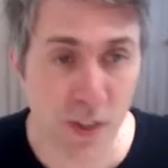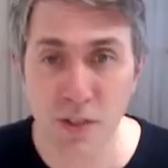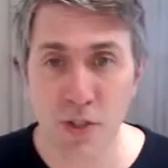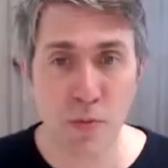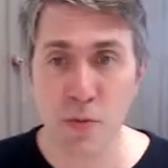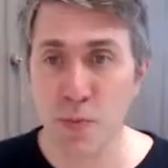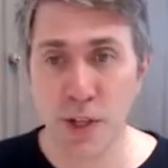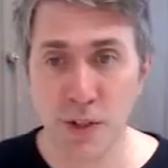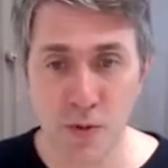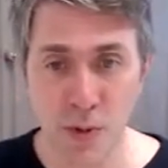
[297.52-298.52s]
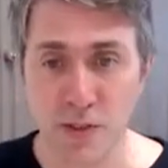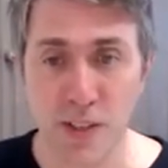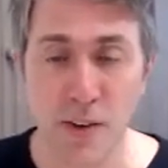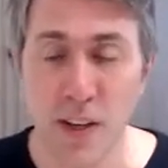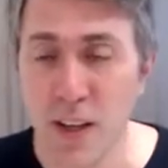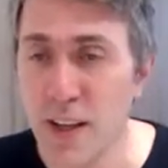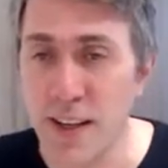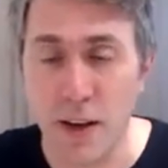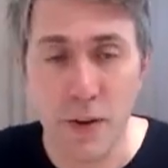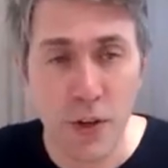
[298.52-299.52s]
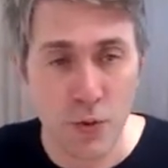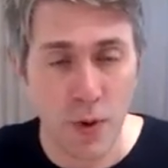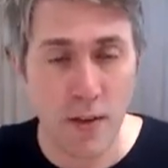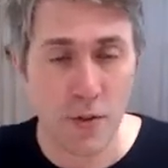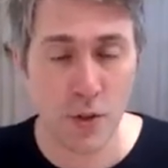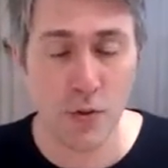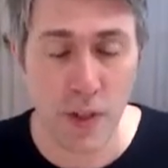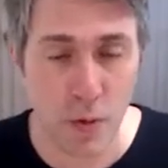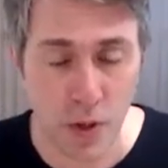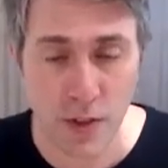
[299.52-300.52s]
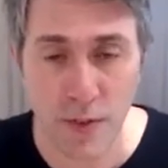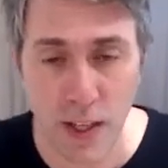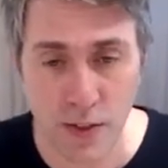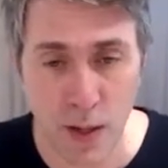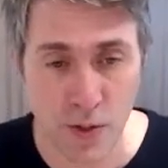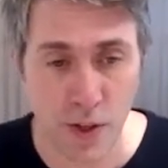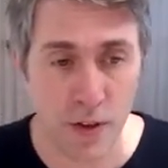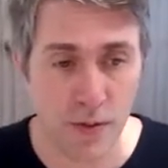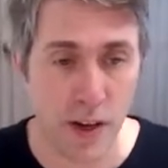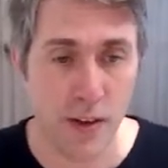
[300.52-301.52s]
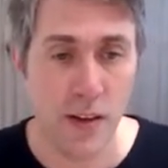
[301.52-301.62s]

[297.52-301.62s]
Zoom is pretty good as well. So, use whatever tool that you want. That's absolutely fine.